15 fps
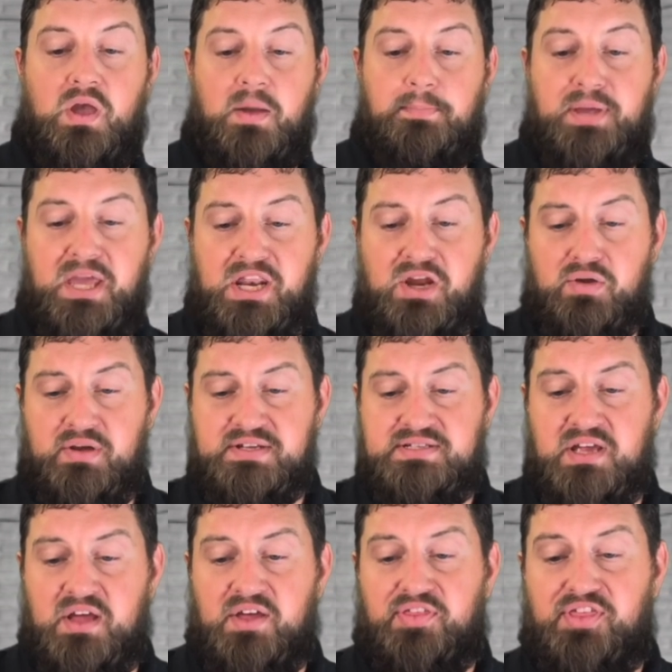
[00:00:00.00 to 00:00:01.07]
Peter is
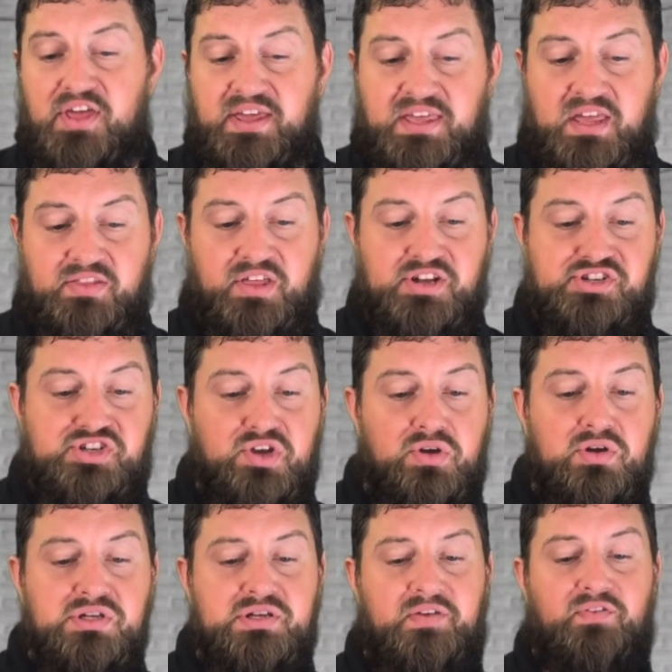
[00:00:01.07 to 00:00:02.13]
thinking that
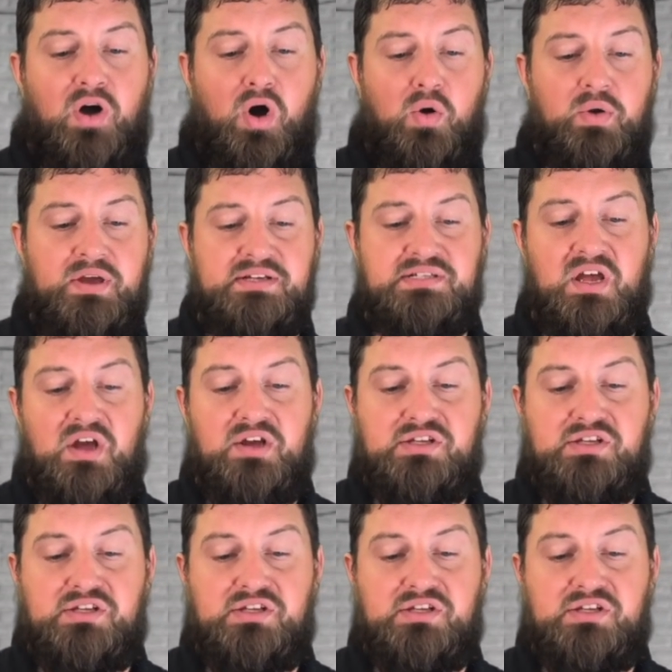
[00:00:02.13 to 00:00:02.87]
Jews have always